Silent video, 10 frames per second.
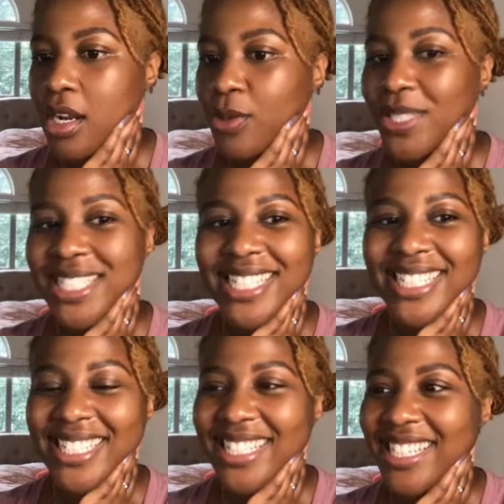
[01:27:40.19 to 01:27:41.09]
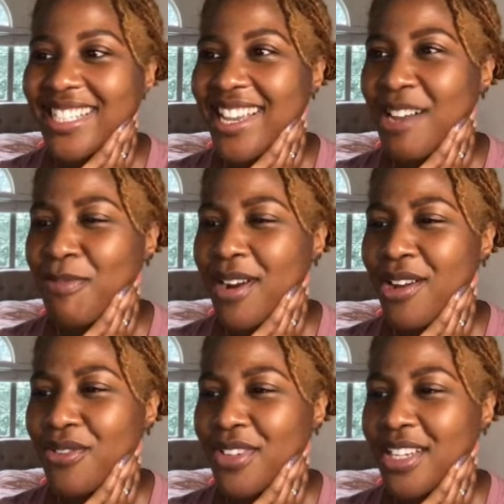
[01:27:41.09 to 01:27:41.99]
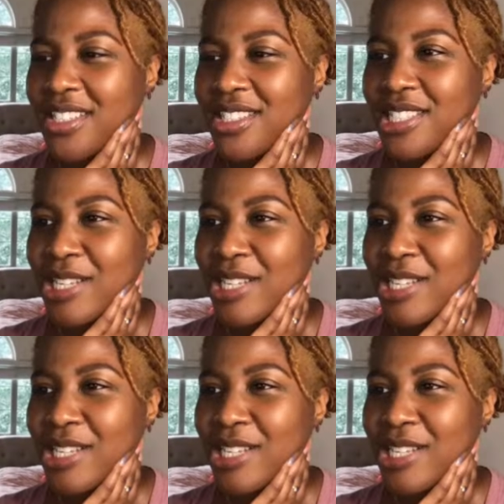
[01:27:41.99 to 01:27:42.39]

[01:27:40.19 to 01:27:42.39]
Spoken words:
We did good. Yeah, I'm proud of us.